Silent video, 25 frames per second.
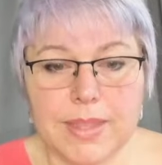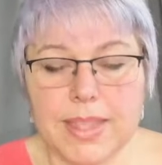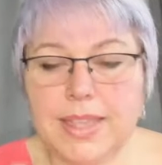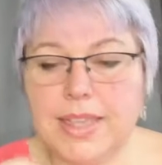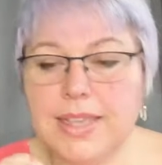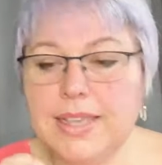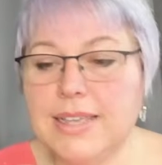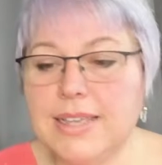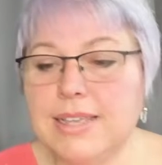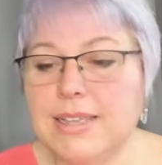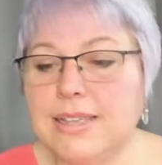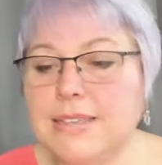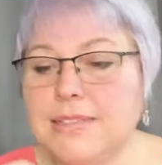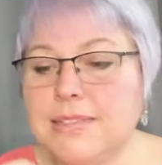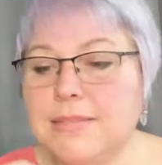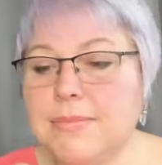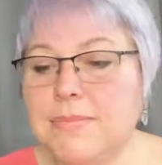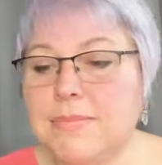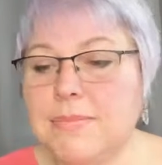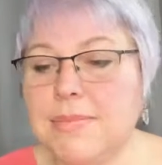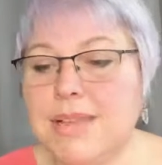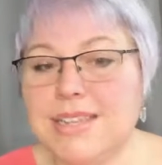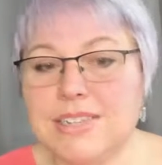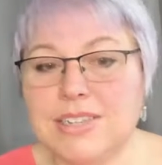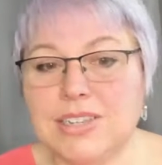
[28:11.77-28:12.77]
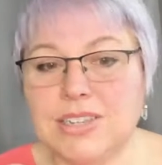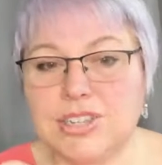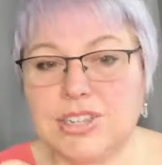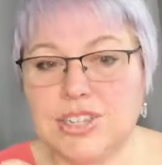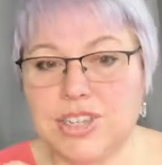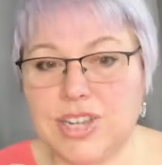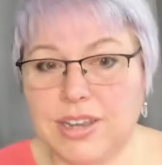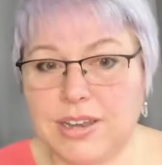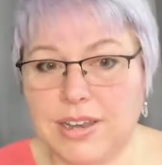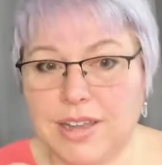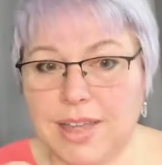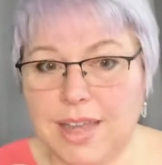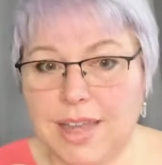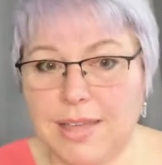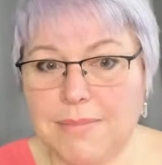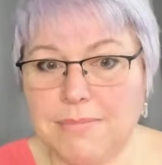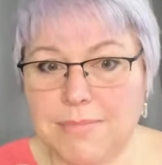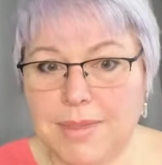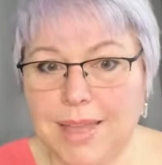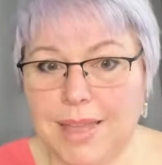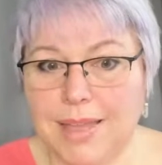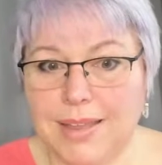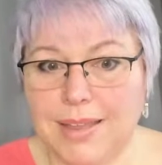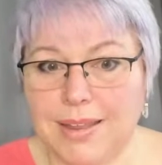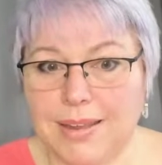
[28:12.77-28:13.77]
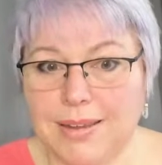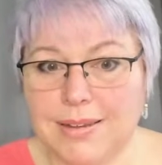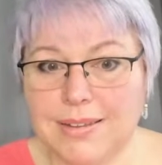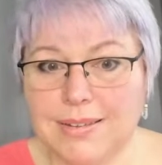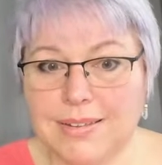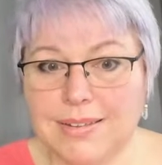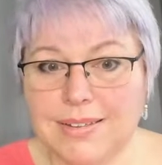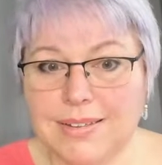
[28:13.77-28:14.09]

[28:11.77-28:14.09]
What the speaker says: His message and not mine.